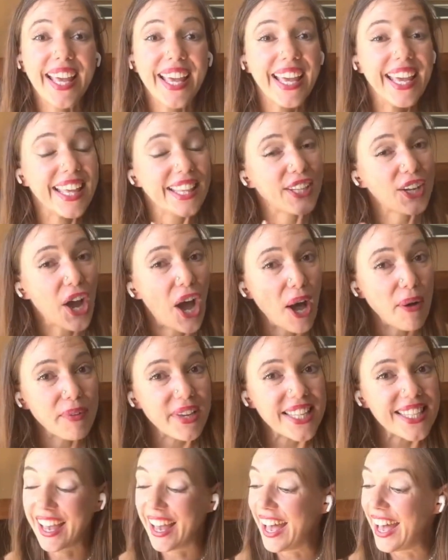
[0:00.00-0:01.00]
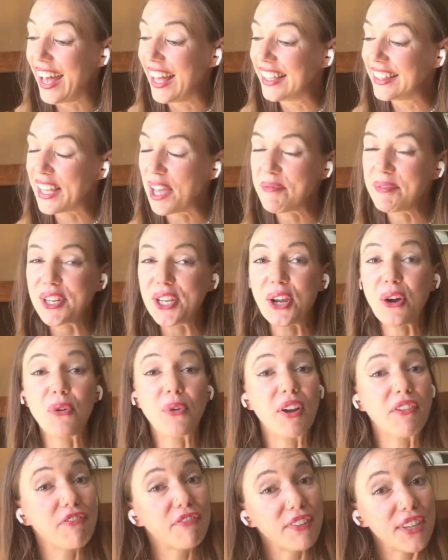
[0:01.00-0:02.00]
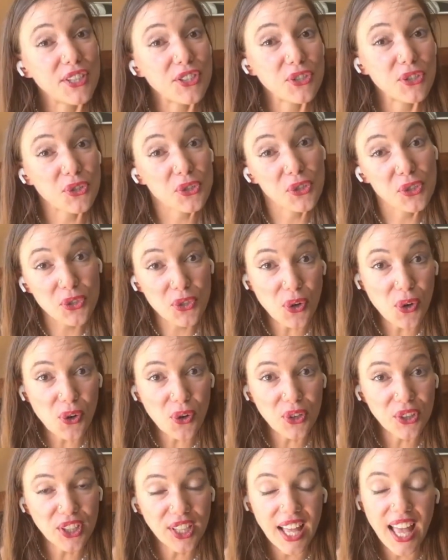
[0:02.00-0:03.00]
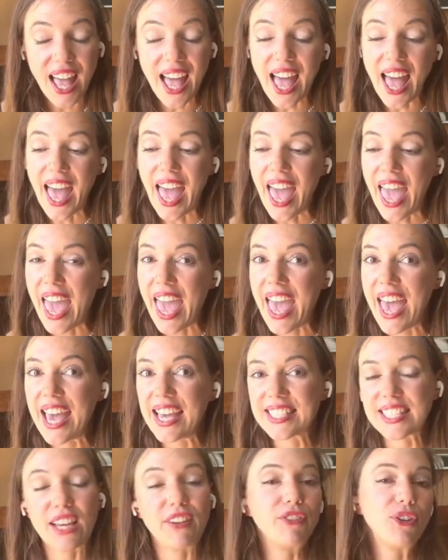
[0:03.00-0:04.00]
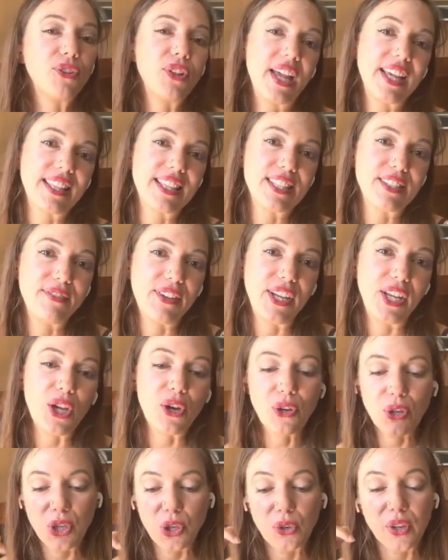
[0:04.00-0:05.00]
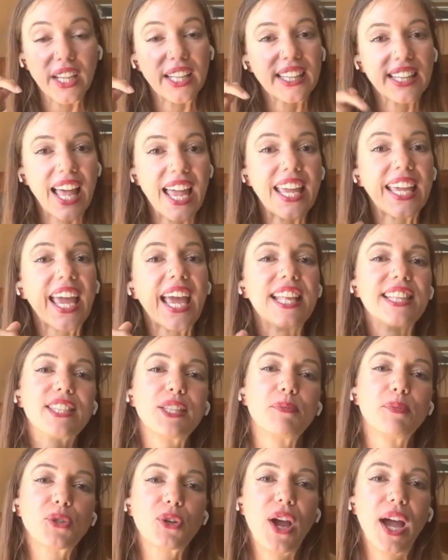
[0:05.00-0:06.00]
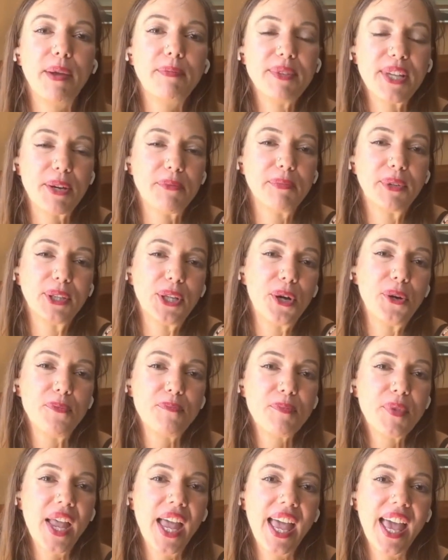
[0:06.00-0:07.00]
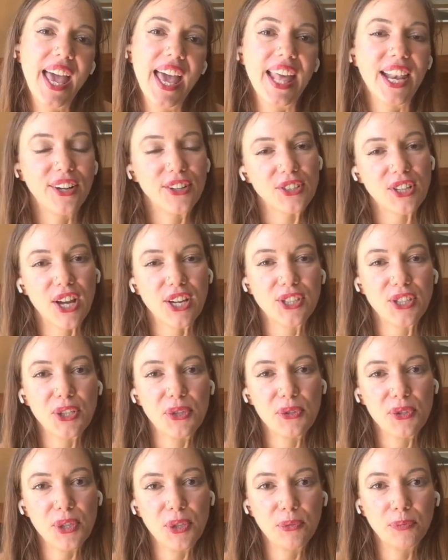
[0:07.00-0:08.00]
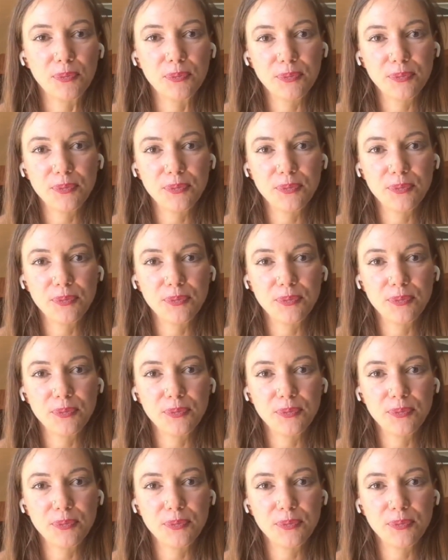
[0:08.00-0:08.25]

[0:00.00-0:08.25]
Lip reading: in the comments, let me know what feeds your soul. And if you like this video, you can like and subscribe down below, and I'll talk to you soon.